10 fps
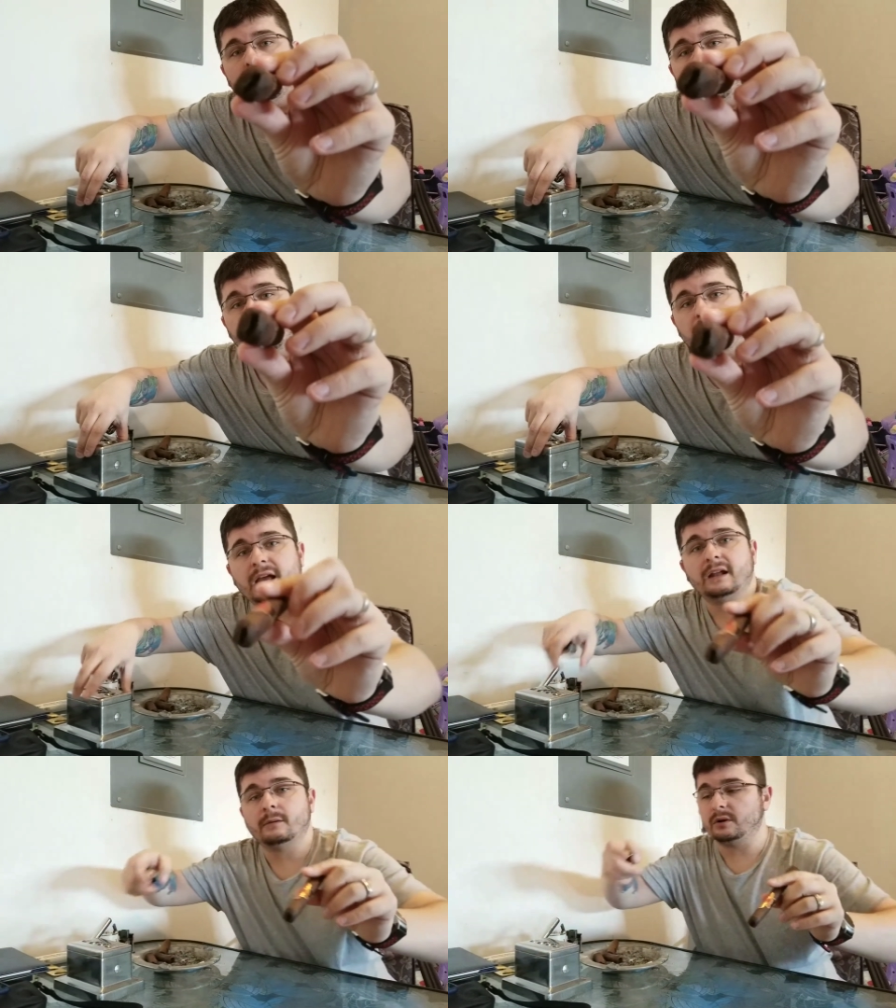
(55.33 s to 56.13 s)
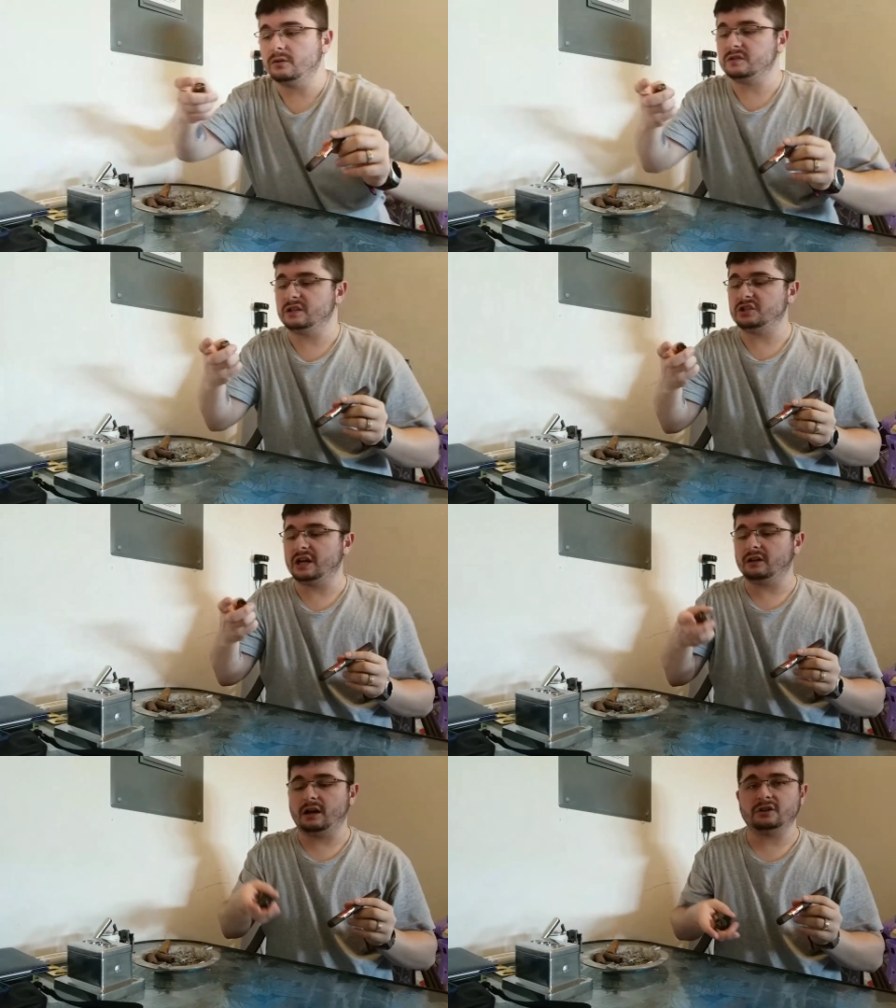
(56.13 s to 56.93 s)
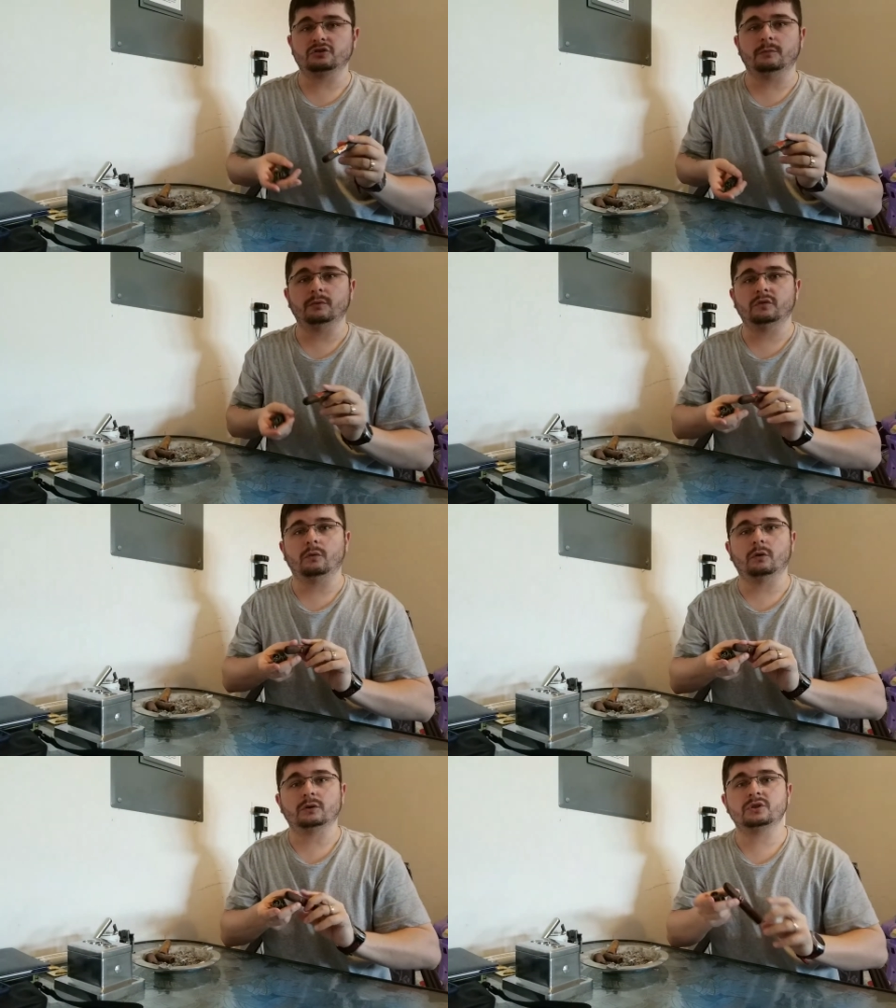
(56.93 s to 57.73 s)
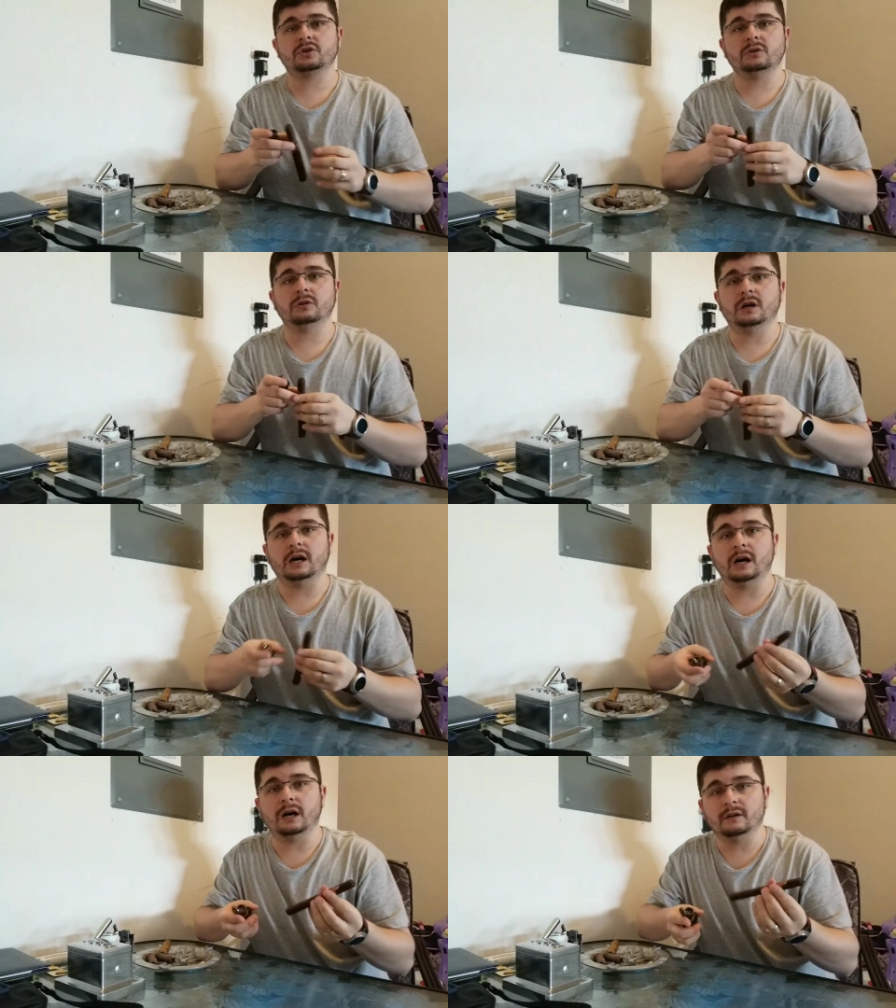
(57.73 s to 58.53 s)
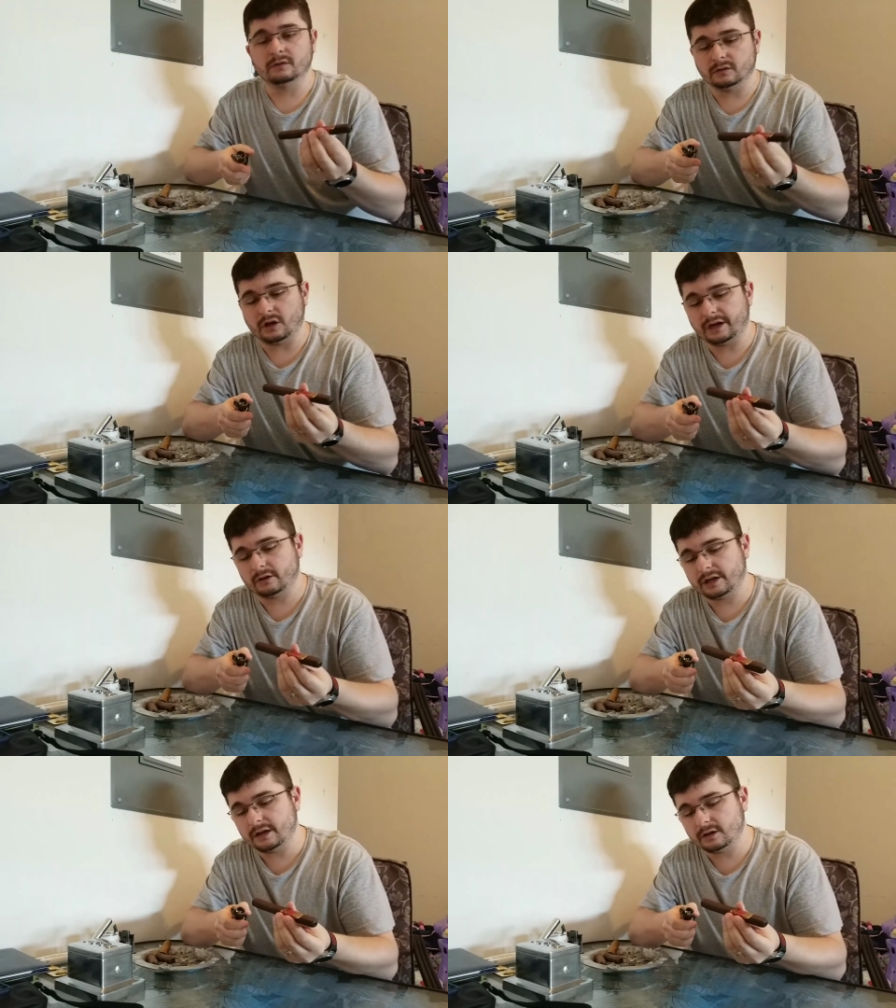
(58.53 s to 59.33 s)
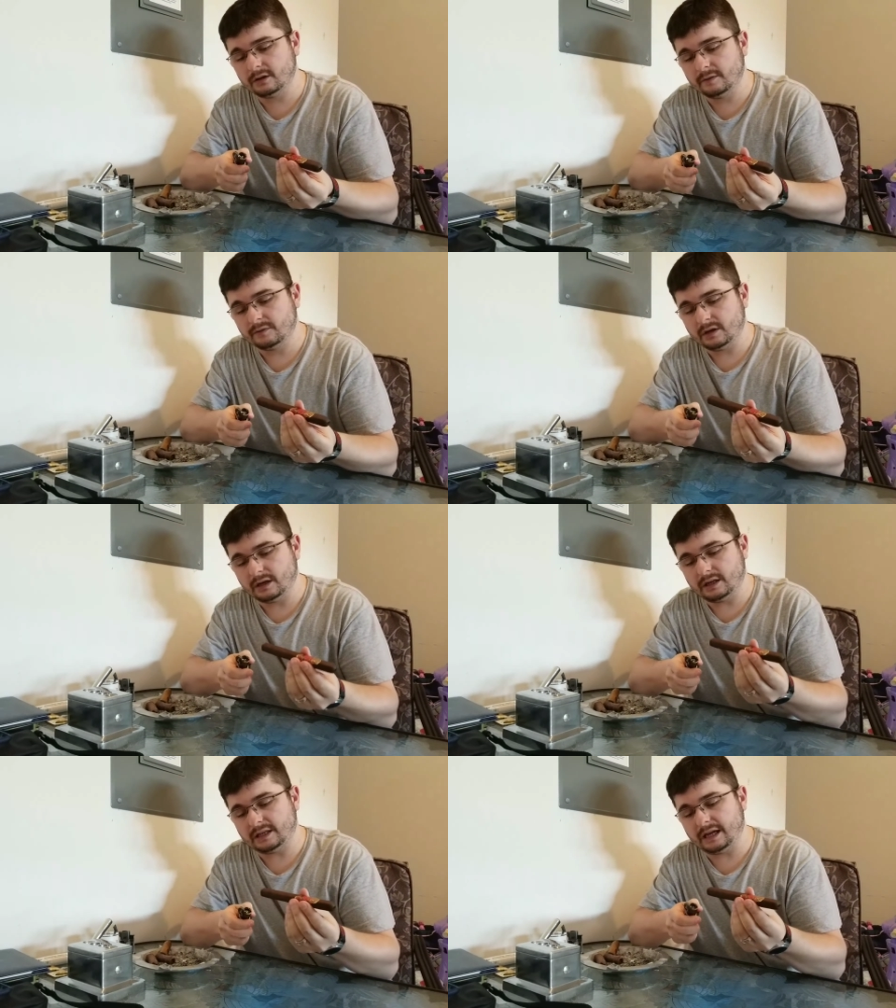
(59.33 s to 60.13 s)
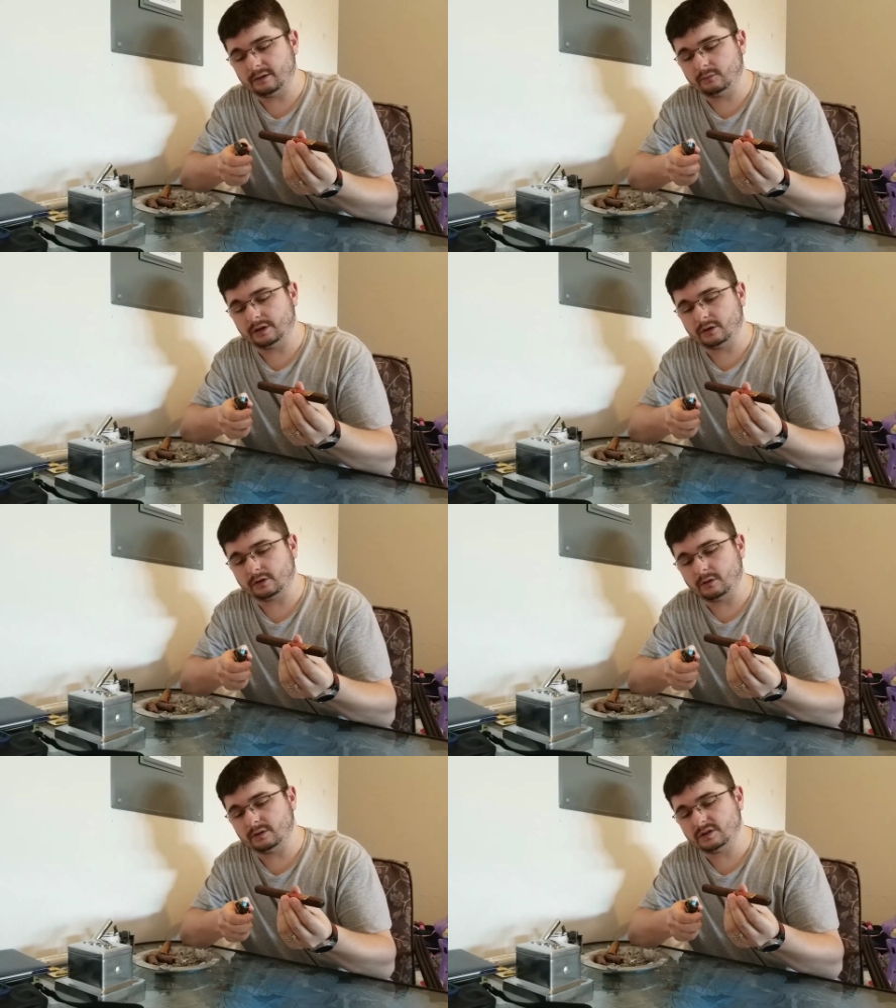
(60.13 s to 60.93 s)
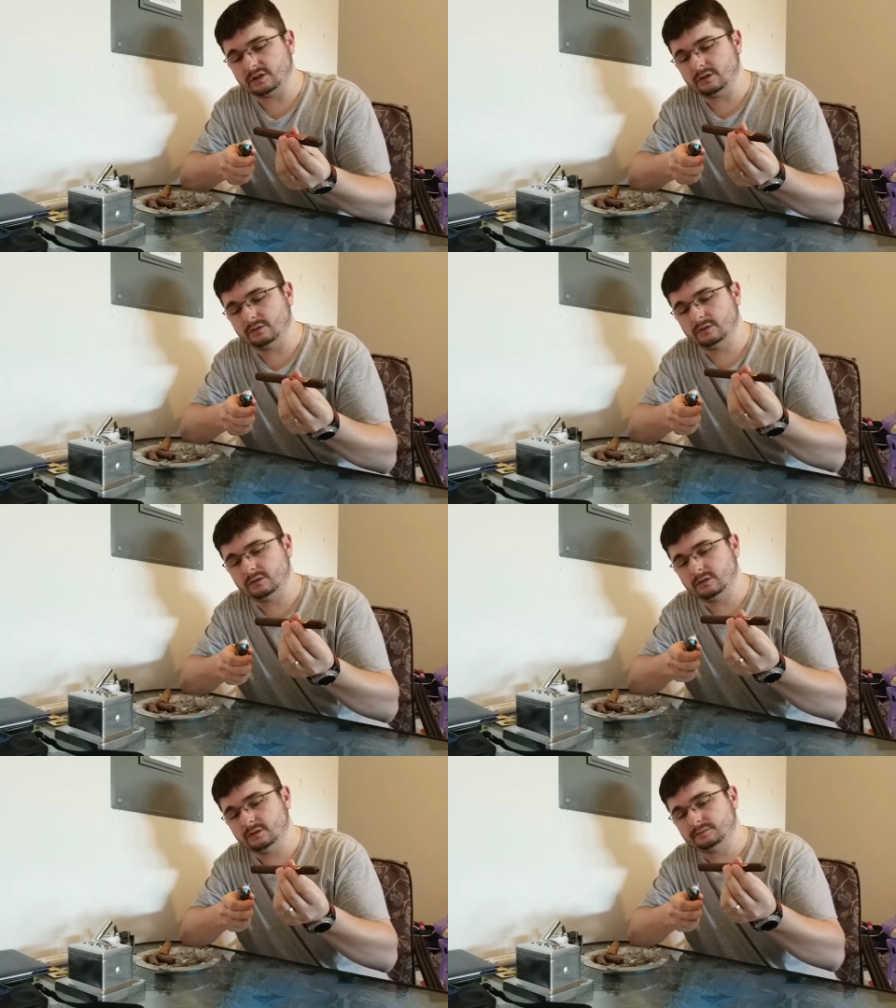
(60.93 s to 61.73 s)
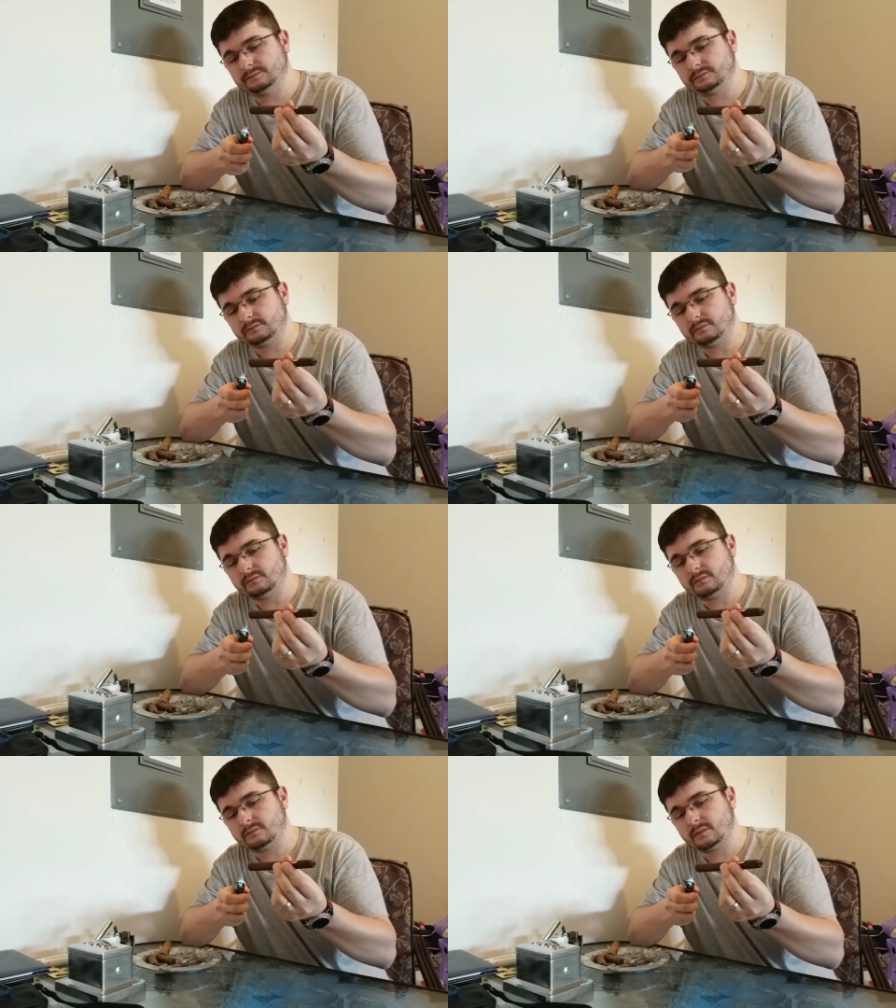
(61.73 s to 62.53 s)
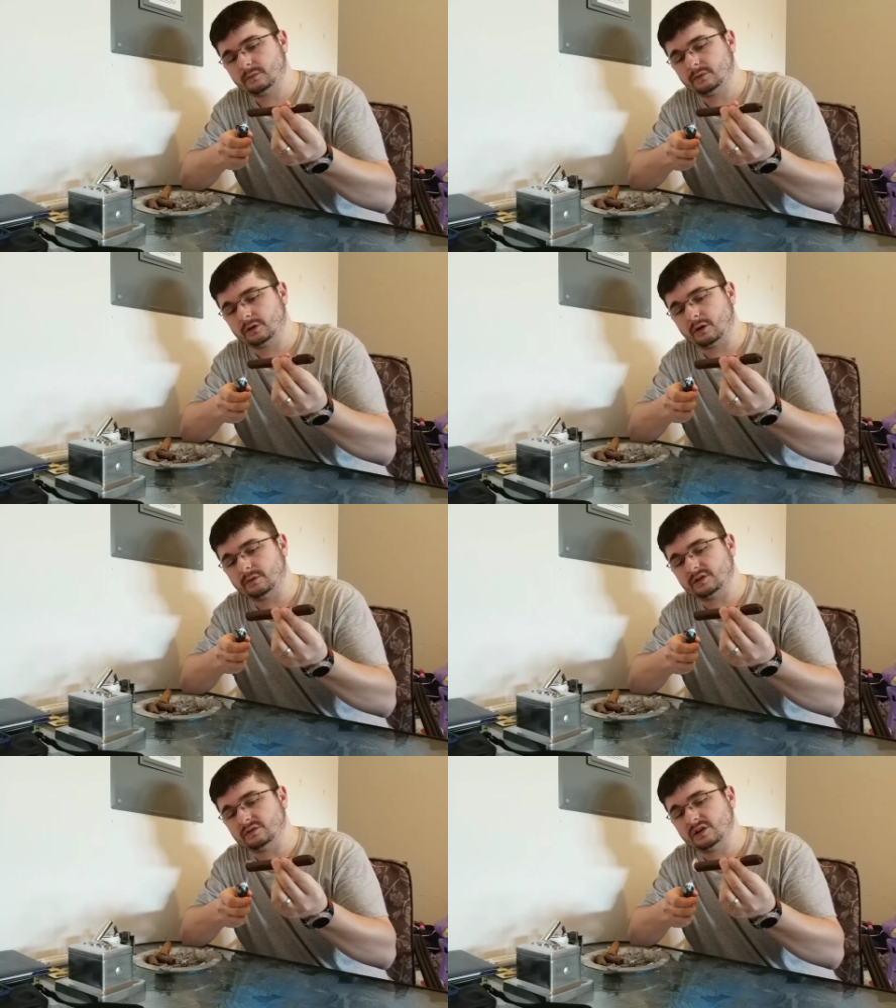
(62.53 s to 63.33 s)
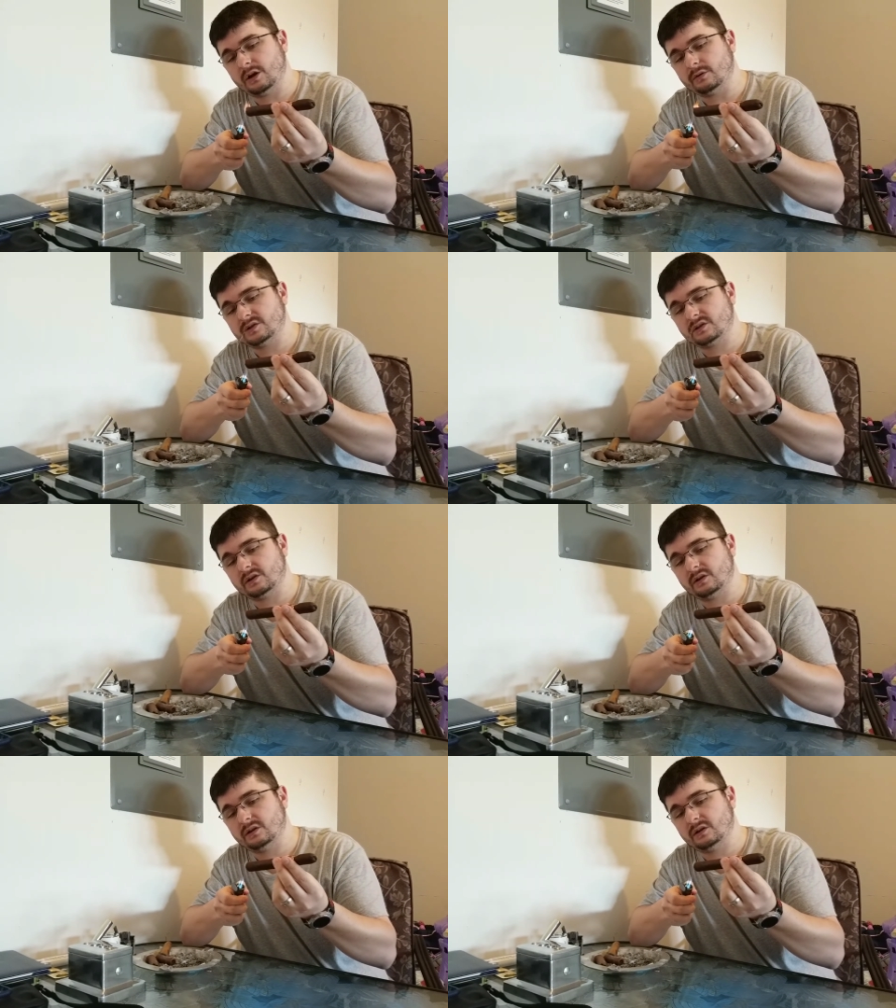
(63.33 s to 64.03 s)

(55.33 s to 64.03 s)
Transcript: And again, I'm gonna use the Jetline Triple Torch uh, lighter here. And again, we are going to, we are going to toast